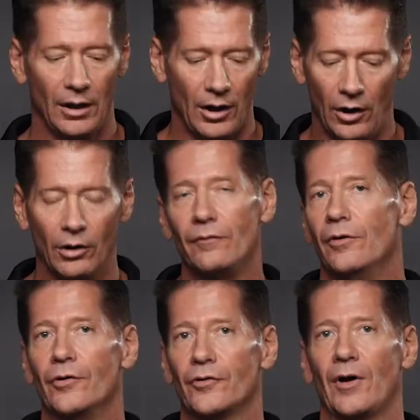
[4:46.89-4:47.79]
All of
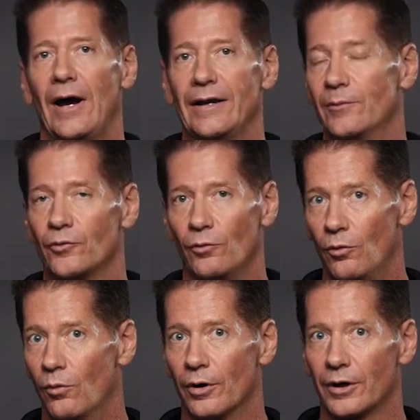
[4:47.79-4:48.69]
those items will
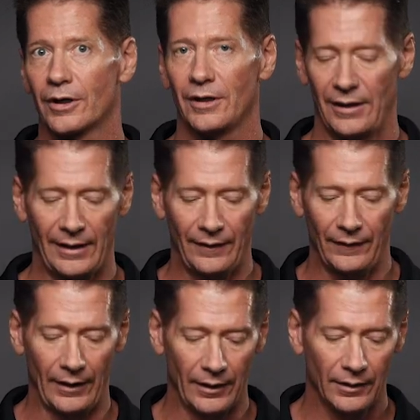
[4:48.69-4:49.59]
work in
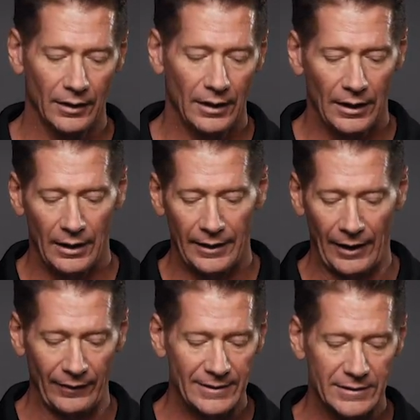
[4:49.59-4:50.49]
there.
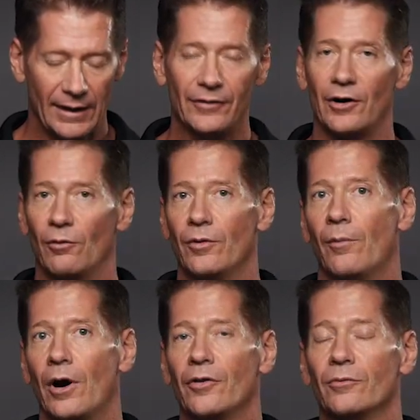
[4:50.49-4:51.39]
Now inside there, with the
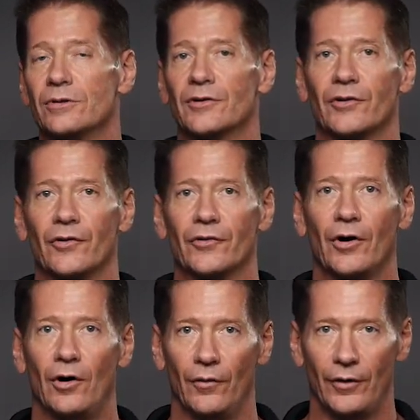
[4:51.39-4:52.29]
part that we just
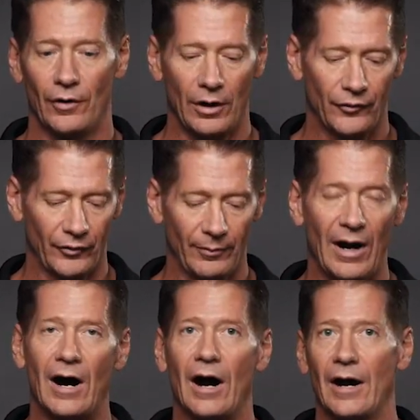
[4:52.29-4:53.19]
installed, there are some
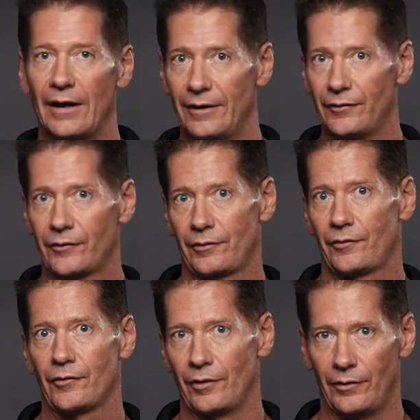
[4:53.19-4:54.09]
eyes.
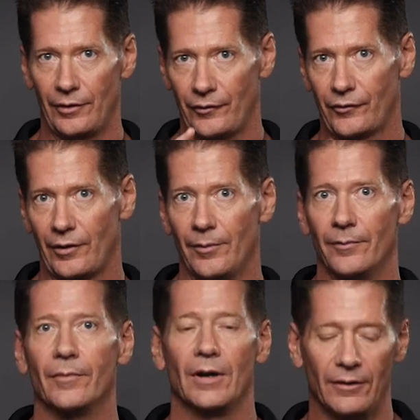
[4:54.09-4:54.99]
So there are
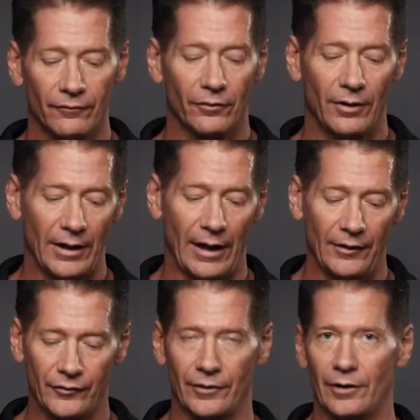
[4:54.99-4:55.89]
some infrared
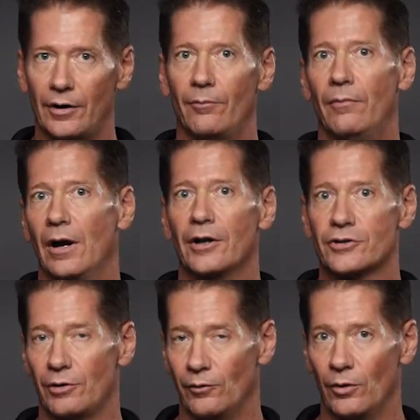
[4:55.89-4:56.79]
eyes that are
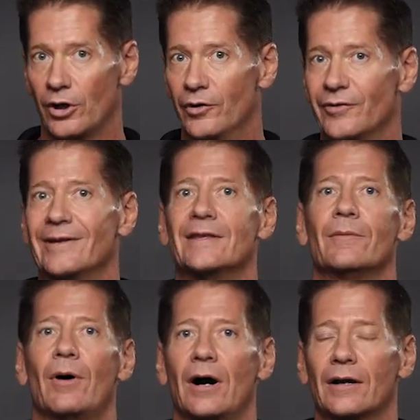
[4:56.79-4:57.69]
monitoring what goes in the
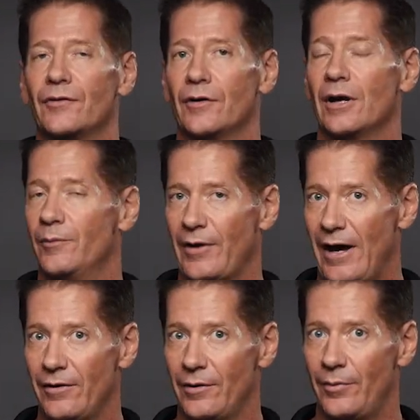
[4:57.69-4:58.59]
pockets and comes
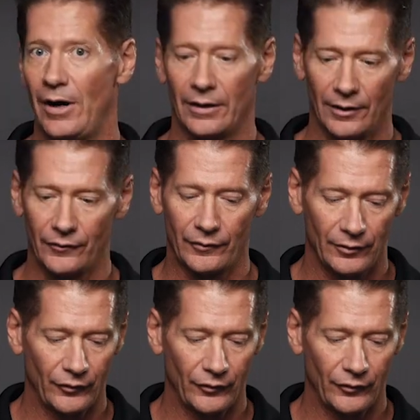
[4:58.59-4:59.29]
out of the pockets.